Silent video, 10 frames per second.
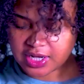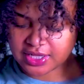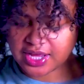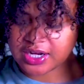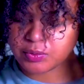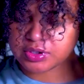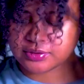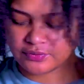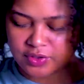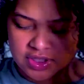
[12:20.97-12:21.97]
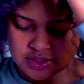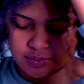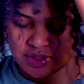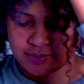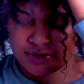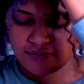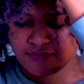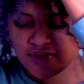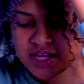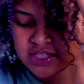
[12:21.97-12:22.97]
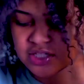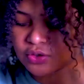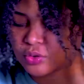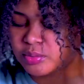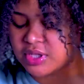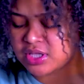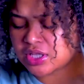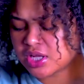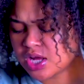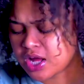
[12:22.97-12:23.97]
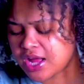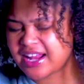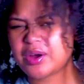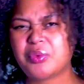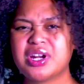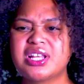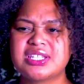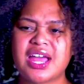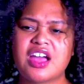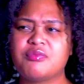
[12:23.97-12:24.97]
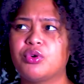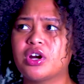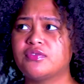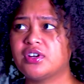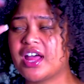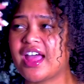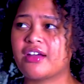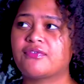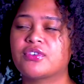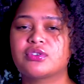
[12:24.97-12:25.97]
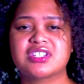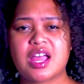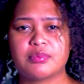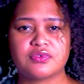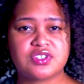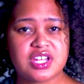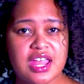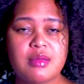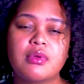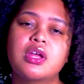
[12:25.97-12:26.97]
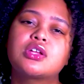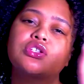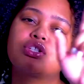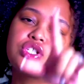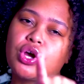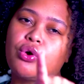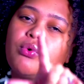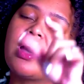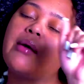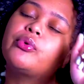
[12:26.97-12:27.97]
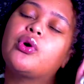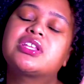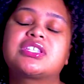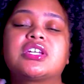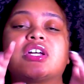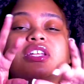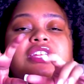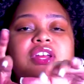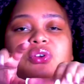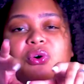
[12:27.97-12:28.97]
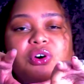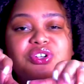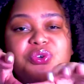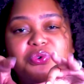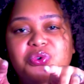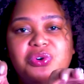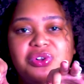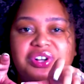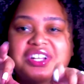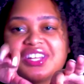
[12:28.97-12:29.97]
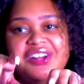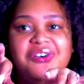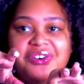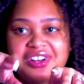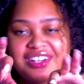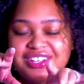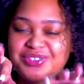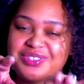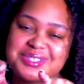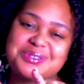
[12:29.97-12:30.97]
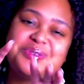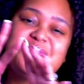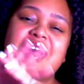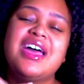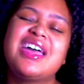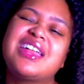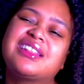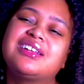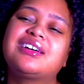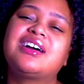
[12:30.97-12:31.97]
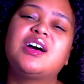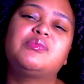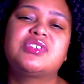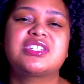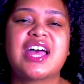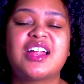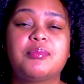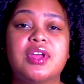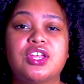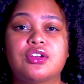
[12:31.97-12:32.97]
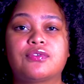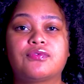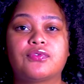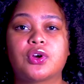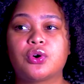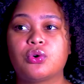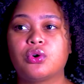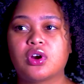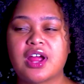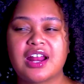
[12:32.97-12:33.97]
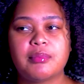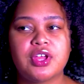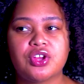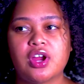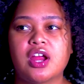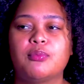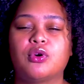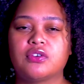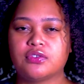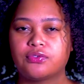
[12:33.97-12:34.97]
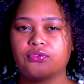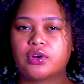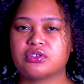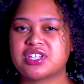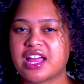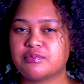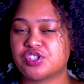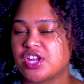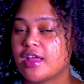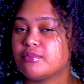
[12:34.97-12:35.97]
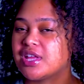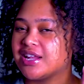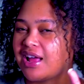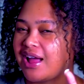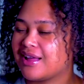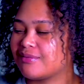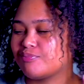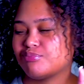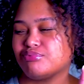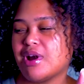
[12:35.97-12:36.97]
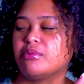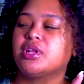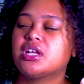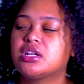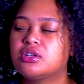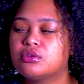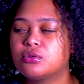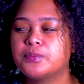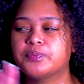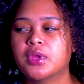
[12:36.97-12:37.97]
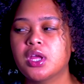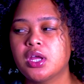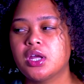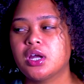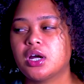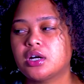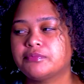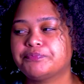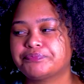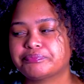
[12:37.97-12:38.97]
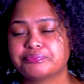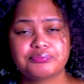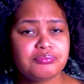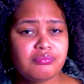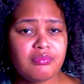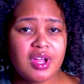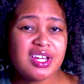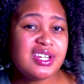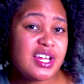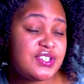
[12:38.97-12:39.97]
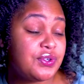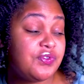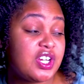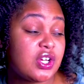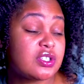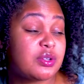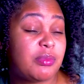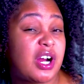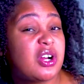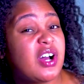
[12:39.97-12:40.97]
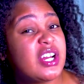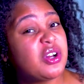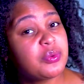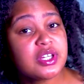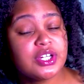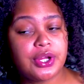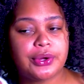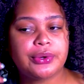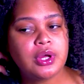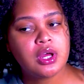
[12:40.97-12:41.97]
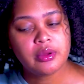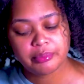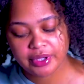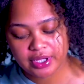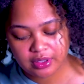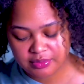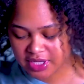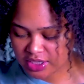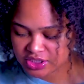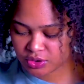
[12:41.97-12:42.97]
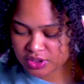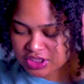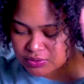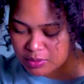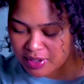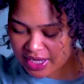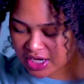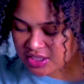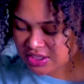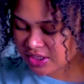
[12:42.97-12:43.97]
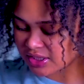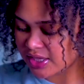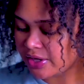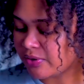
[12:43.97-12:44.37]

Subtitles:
kind of want the front to be in my face a little bit. And I want it to have more of an afro type of shape. So I'm going to get on Google or get on YouTube and look up just how to make your fro or how to make your hair more of a fro type shape. And I'm probably going to do a day 2 video tomorrow. I don't really know. But yeah, so this is what my hair is looking like